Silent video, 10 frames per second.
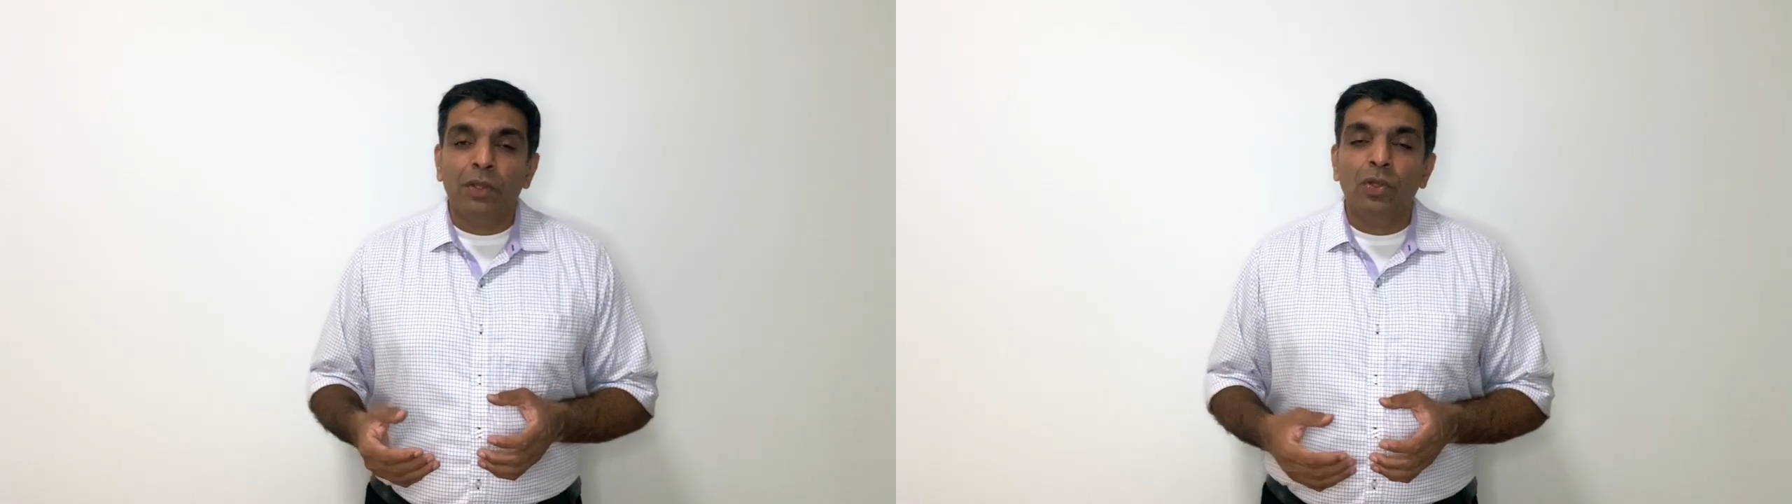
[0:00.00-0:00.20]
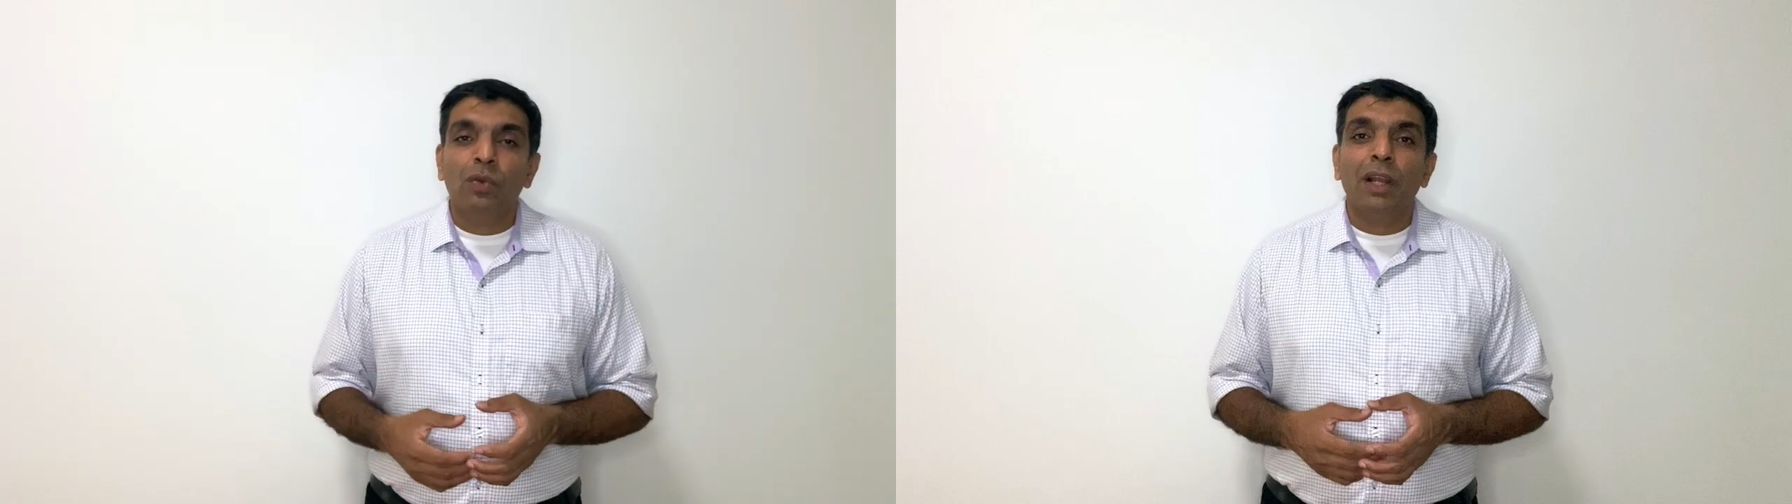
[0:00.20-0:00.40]

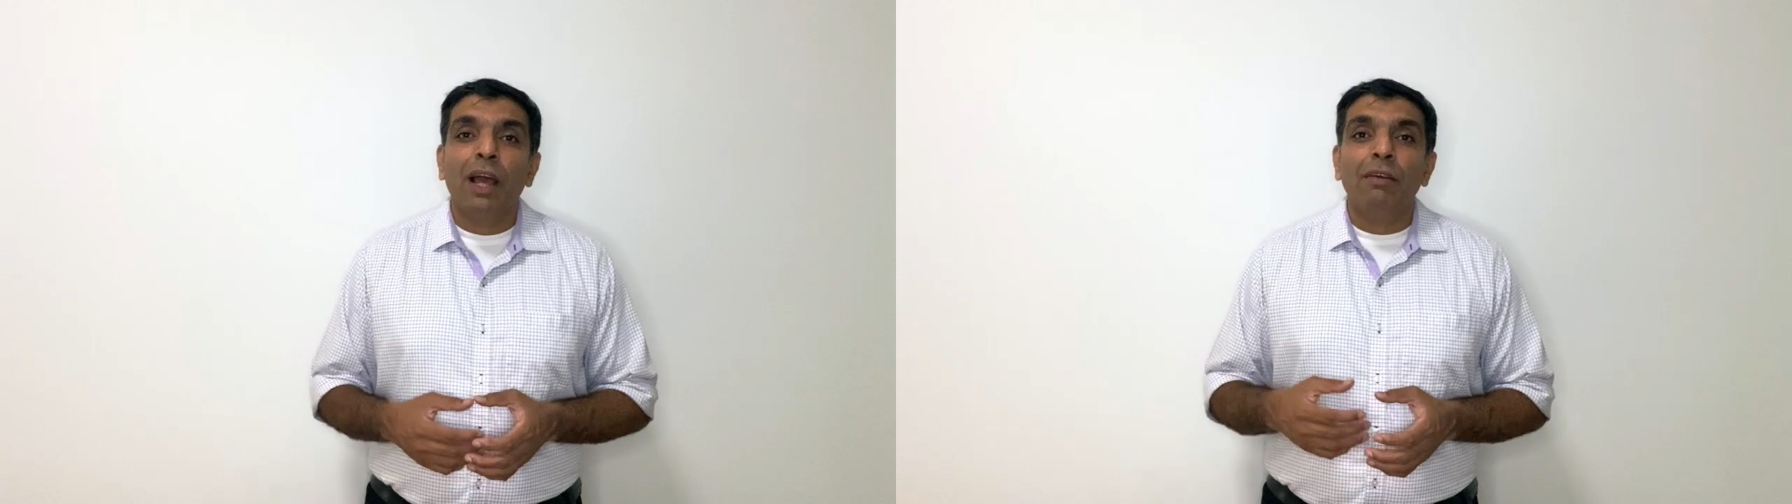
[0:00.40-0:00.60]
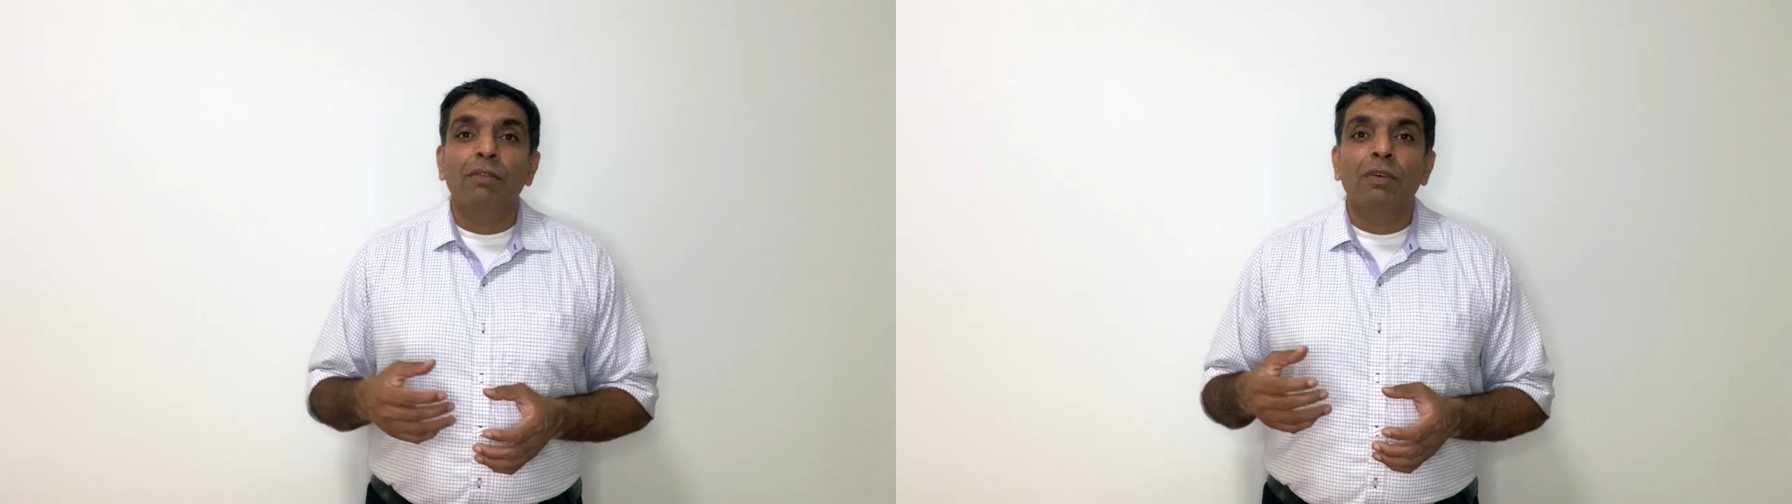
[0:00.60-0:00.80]
you will
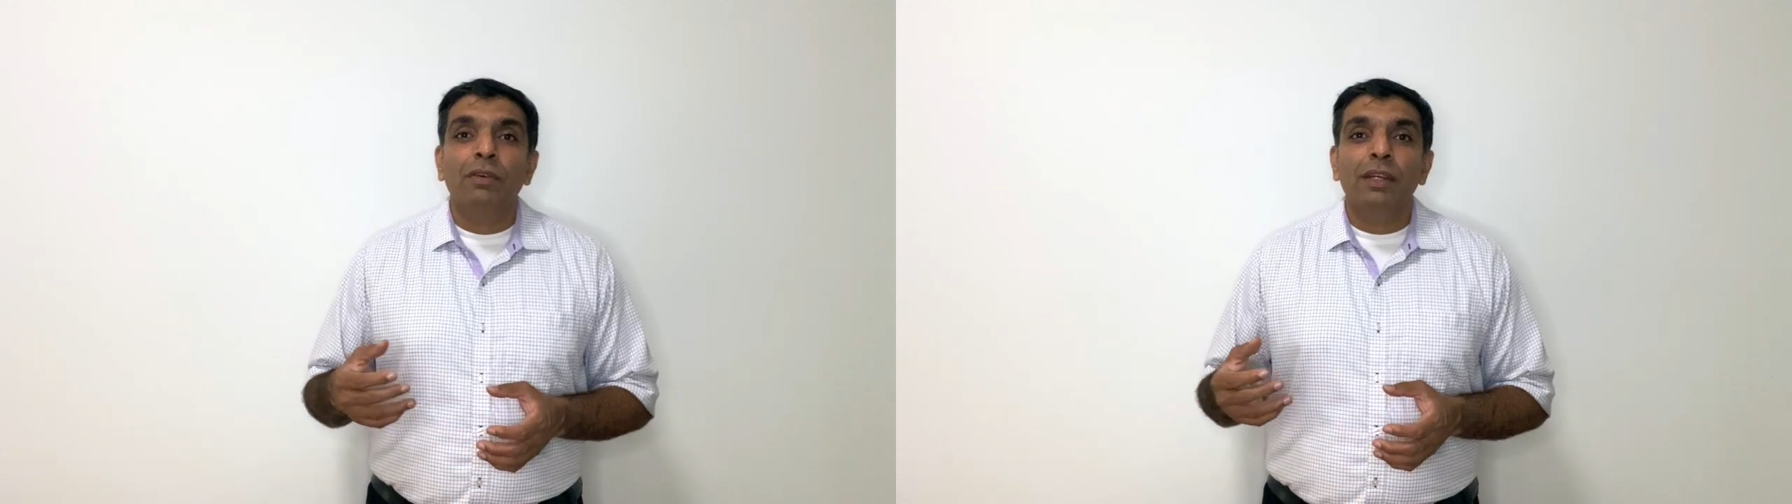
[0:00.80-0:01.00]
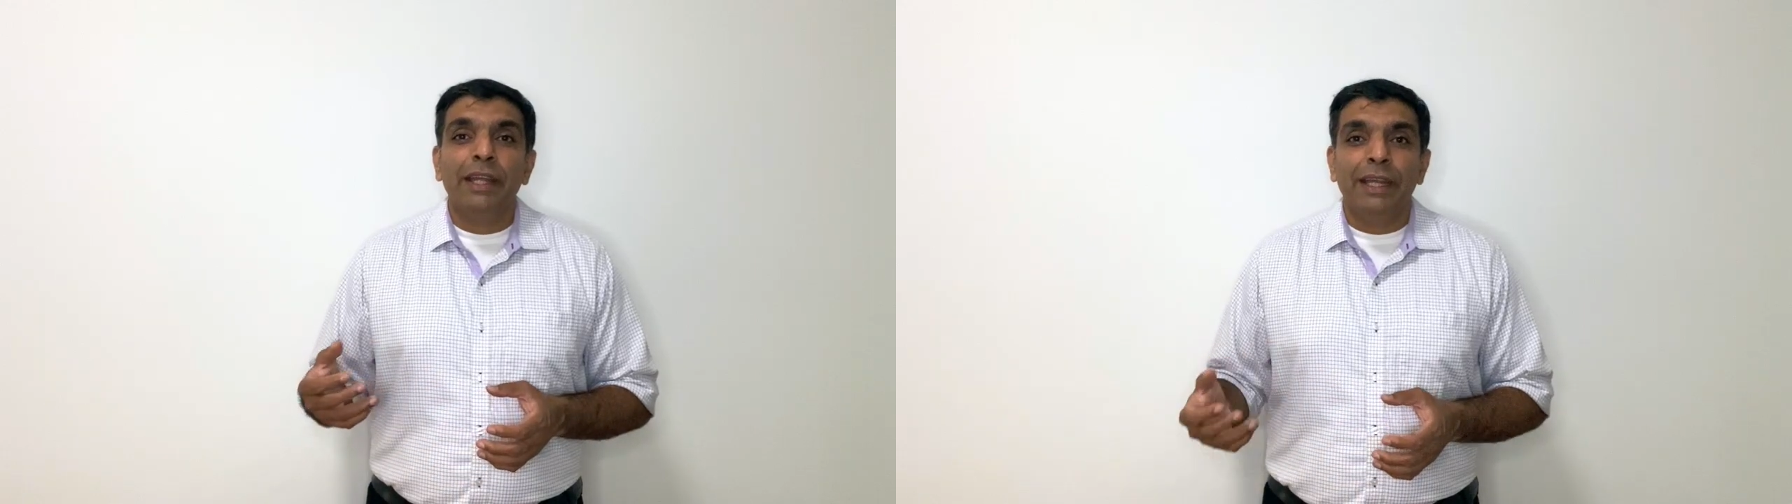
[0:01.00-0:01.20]
have
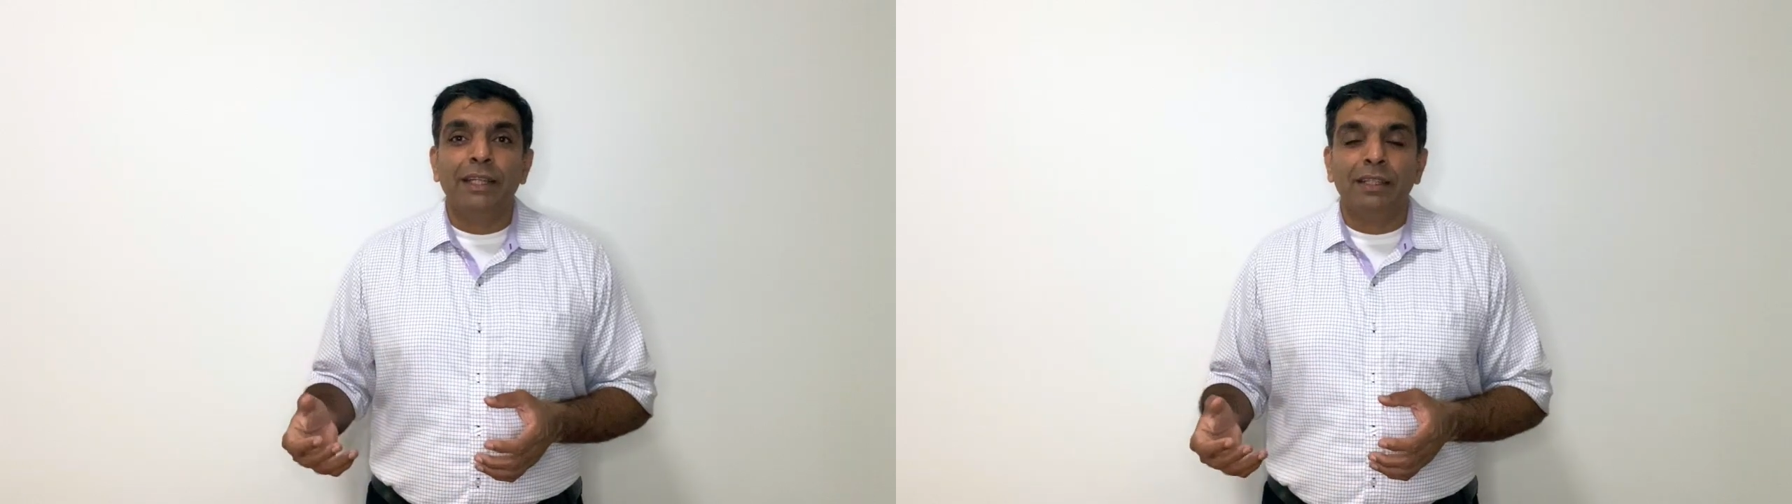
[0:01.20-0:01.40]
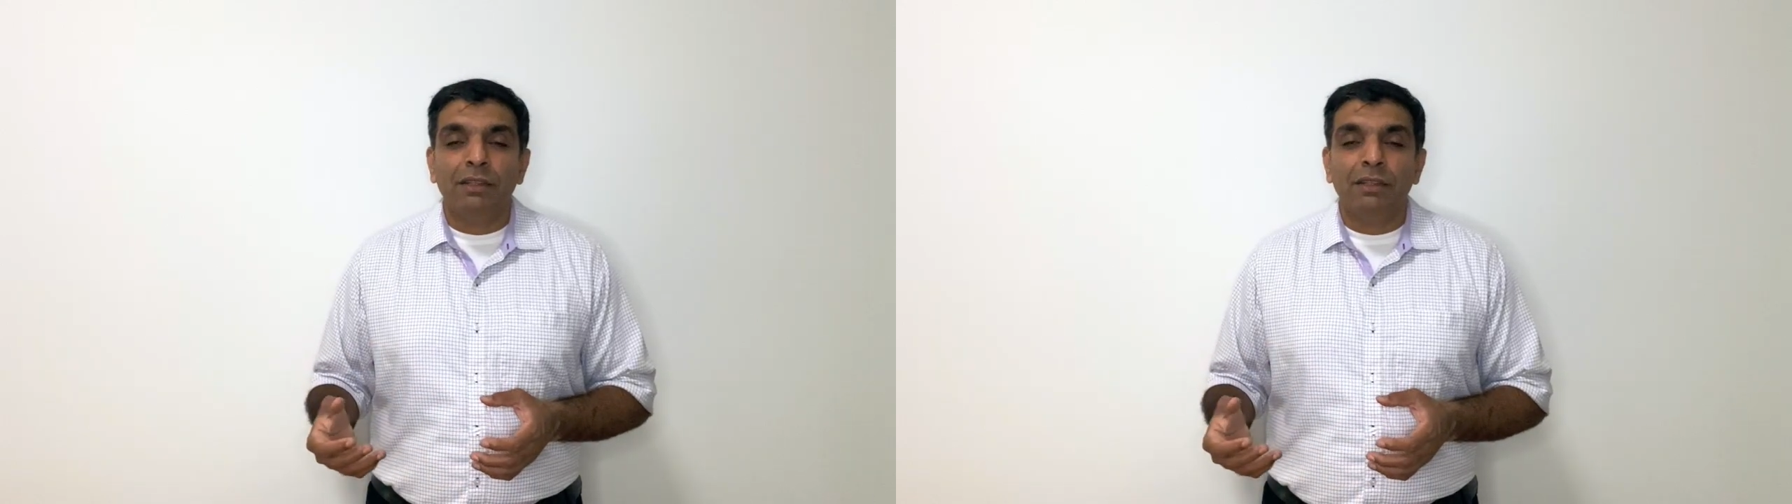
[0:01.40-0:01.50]
8